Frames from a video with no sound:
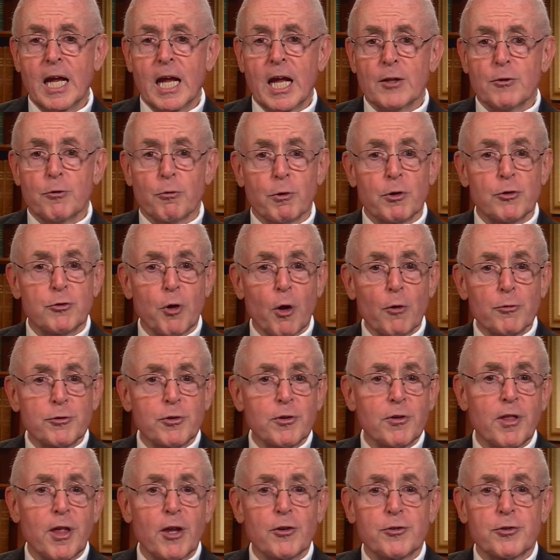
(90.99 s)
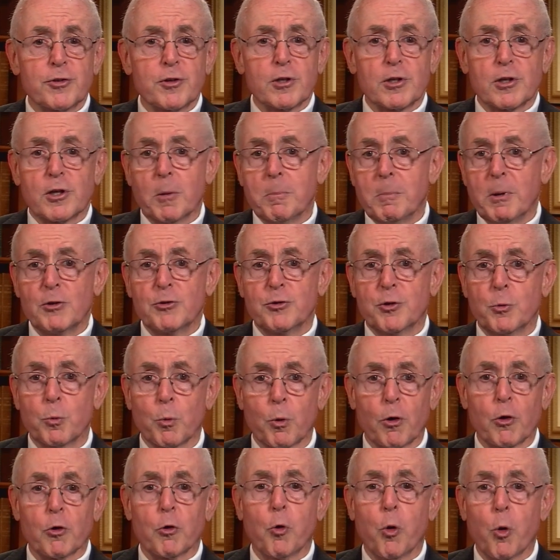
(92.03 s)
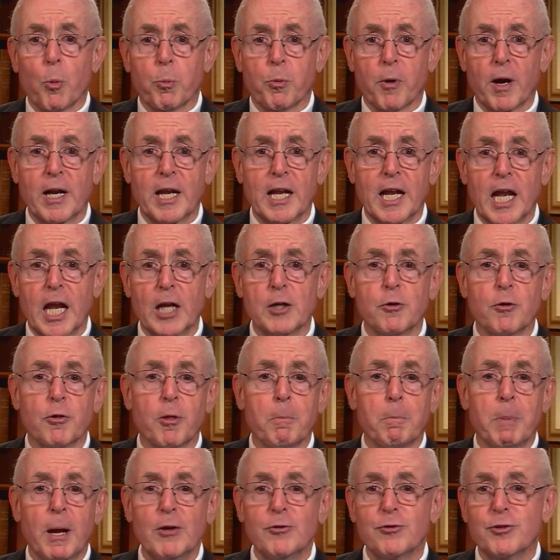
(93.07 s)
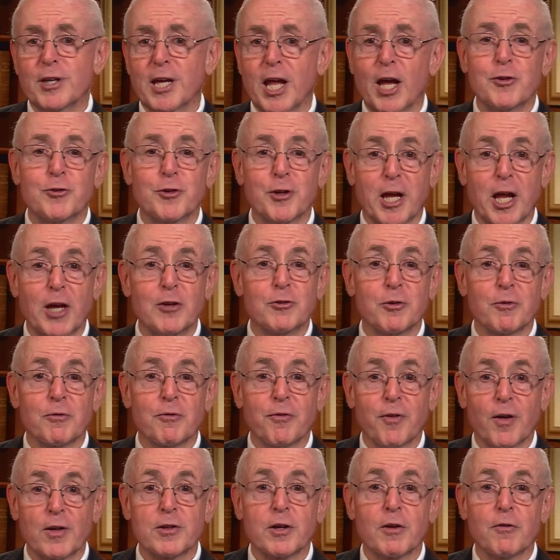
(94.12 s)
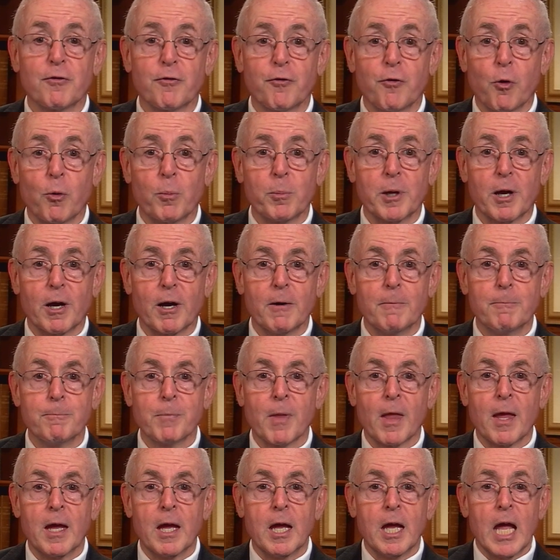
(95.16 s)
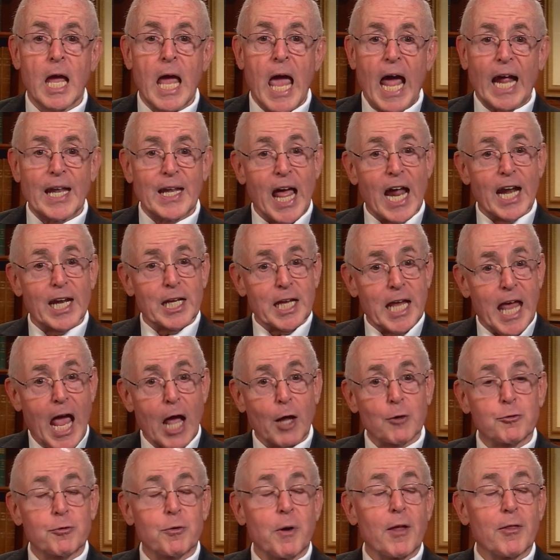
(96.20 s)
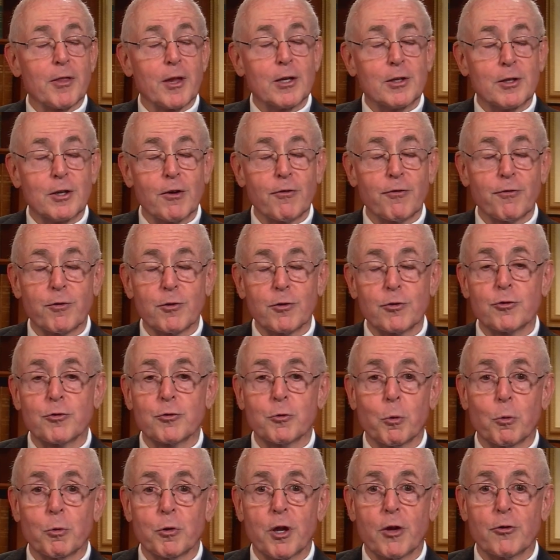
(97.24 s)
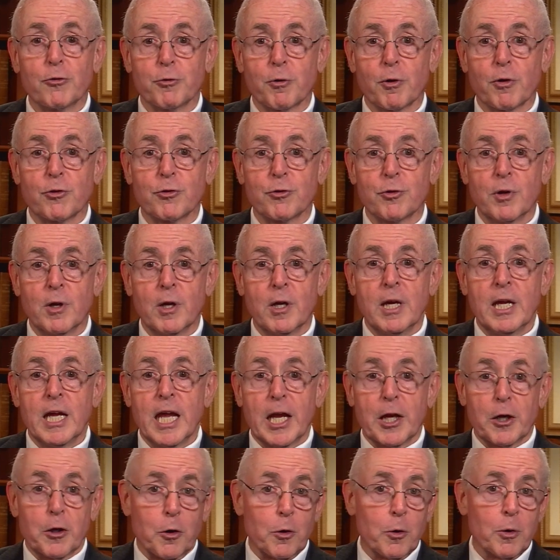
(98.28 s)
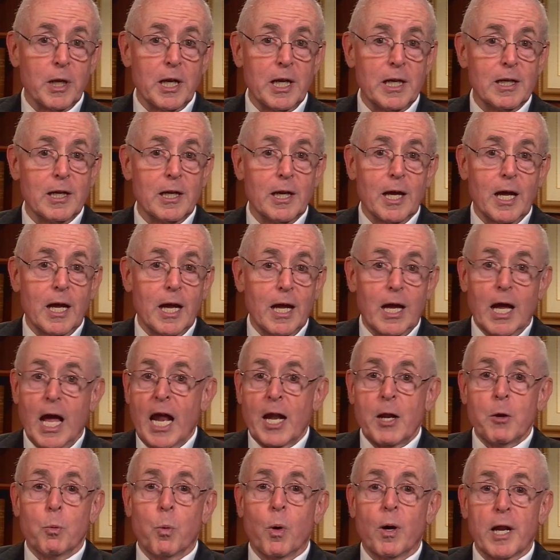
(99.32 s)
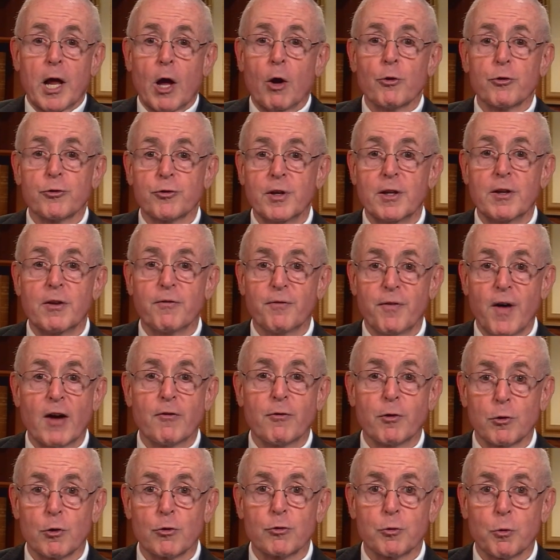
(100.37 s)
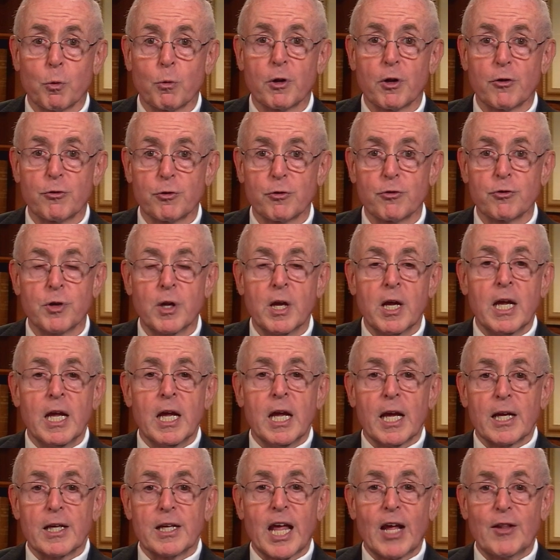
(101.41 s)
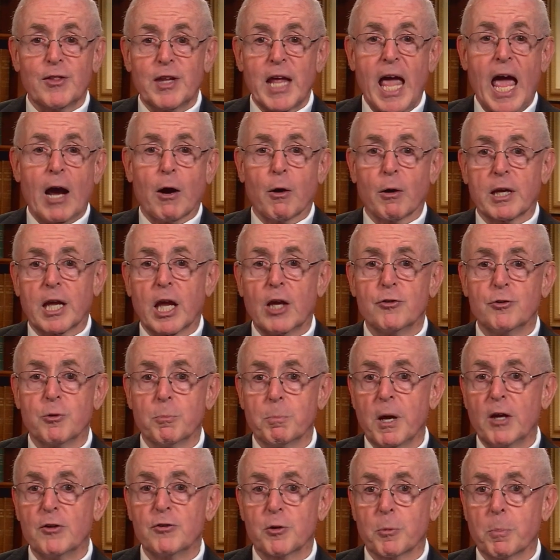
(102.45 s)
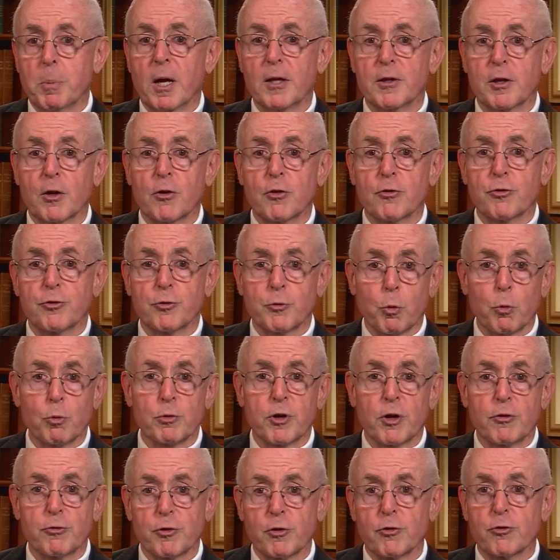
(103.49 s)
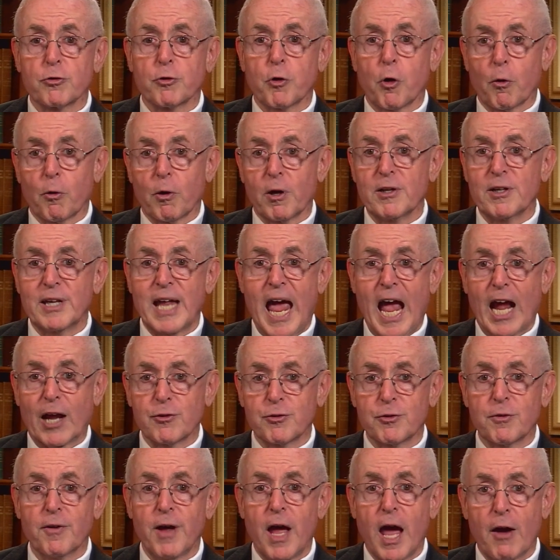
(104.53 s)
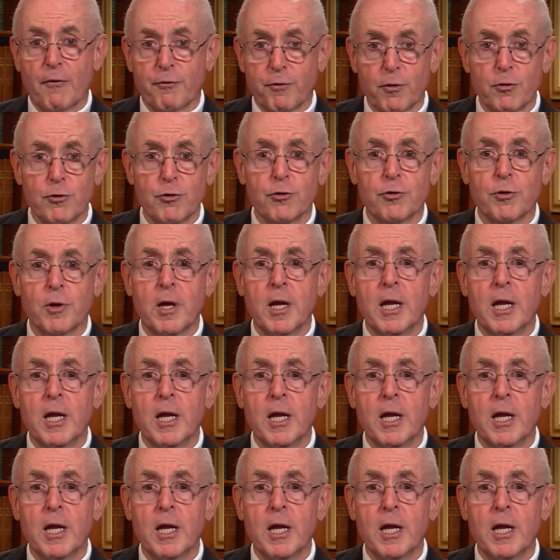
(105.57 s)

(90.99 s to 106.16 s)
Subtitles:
The results of this commission were incorporated into the Basic Education Funding Formula, and that accounts for how the different school districts, including anyone else in the 500 school districts, get the allocation based upon the school district's current tax efforts,